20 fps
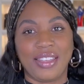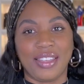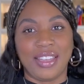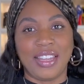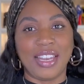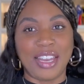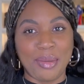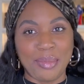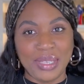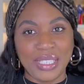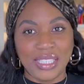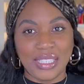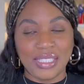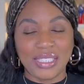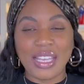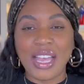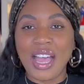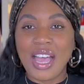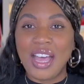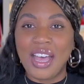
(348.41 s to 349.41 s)
let me just
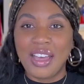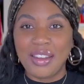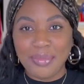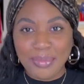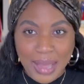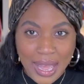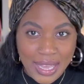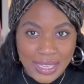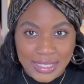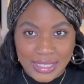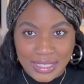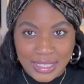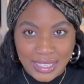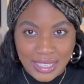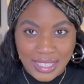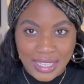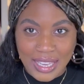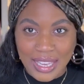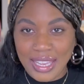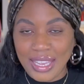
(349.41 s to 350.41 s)
unbox
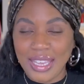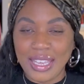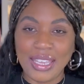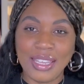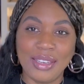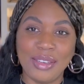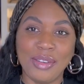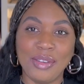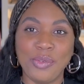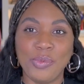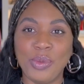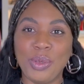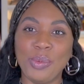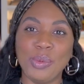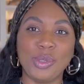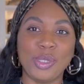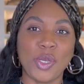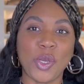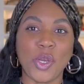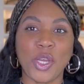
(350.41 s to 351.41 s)
it and we will
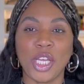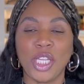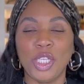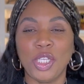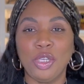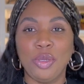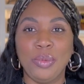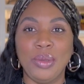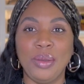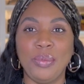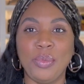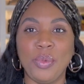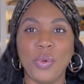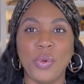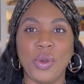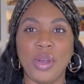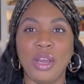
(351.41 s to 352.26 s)
talk a little bit more